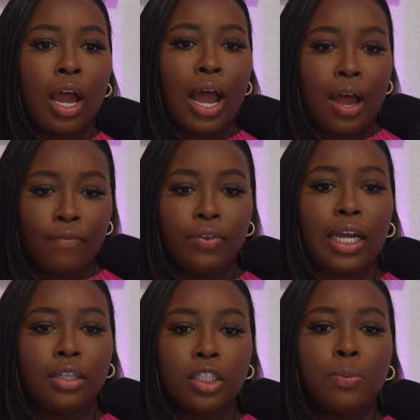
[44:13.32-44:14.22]
I feel
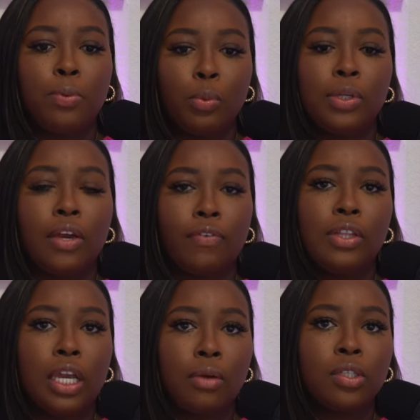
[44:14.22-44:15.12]
like this book would definitely
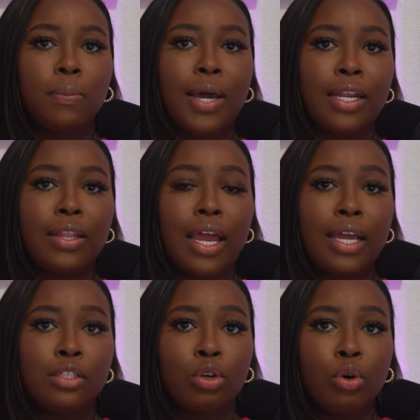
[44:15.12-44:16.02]
help somebody that
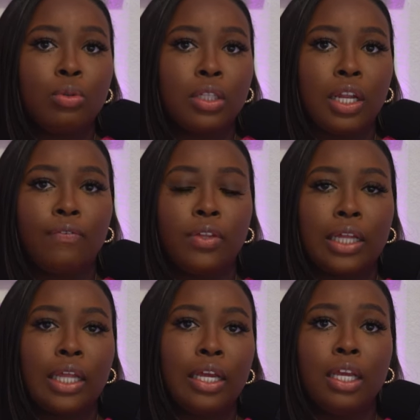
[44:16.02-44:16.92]
has goals and they feel like
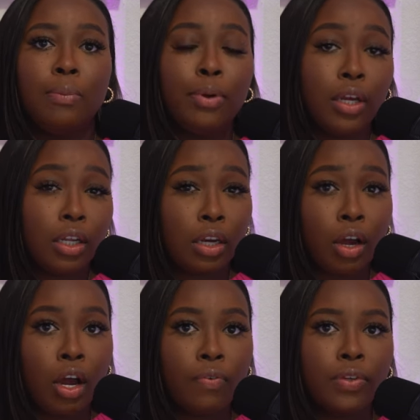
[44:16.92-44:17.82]
they keep putting it
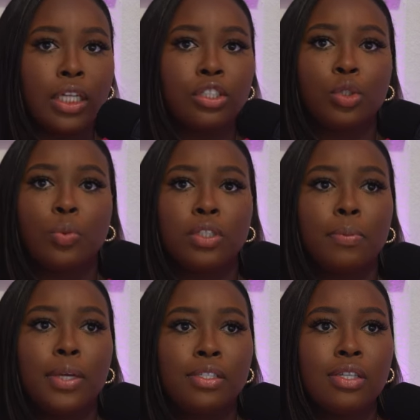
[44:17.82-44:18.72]
off and they just want some
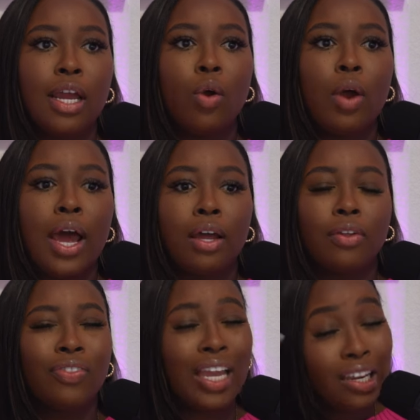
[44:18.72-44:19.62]
insight on how to
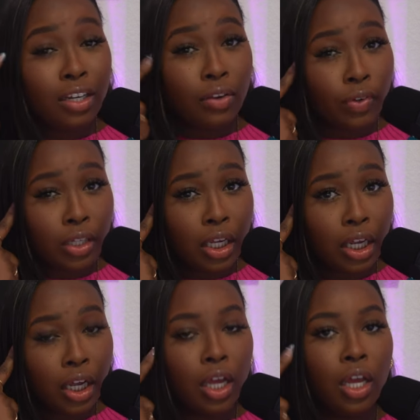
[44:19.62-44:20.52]
think
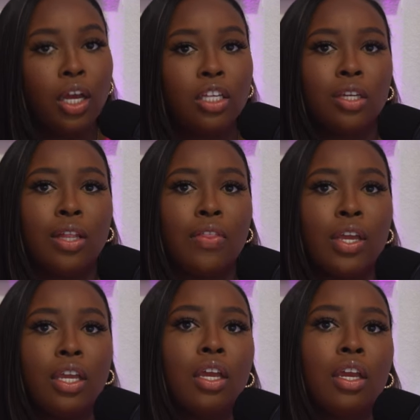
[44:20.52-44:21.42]
differently so that they
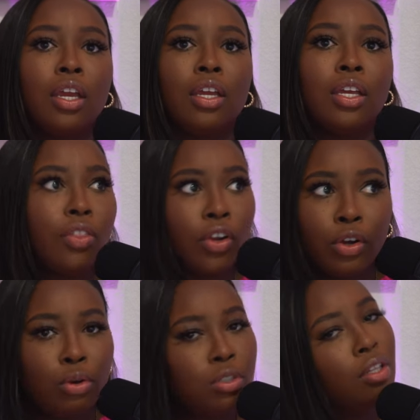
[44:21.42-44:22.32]
can get their
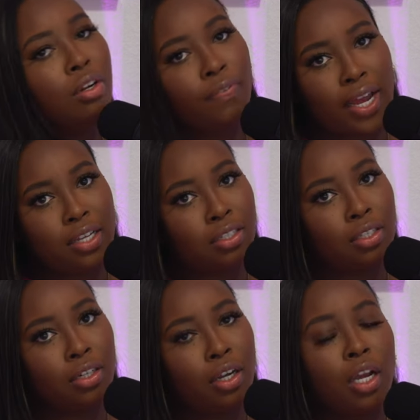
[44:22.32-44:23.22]
goals a little
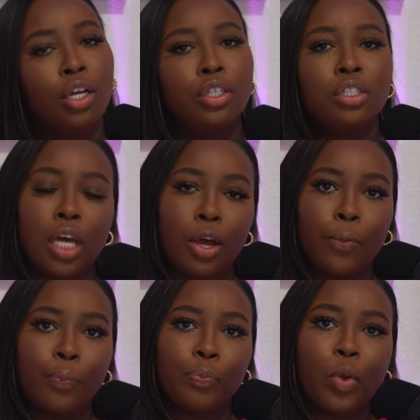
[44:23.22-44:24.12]
faster. So
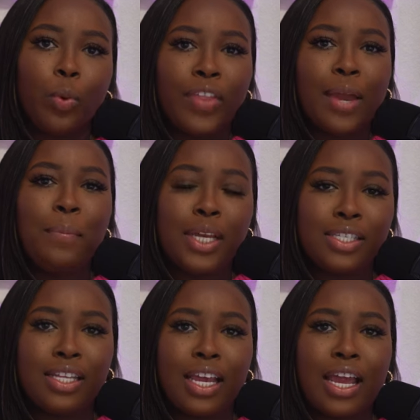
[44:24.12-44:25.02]
with that being
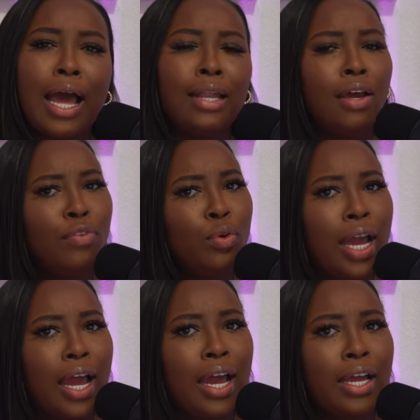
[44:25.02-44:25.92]
said, I love you
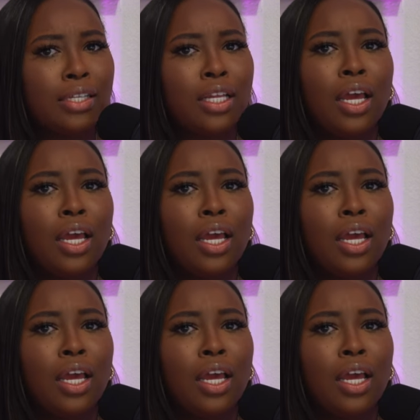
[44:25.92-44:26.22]
guys.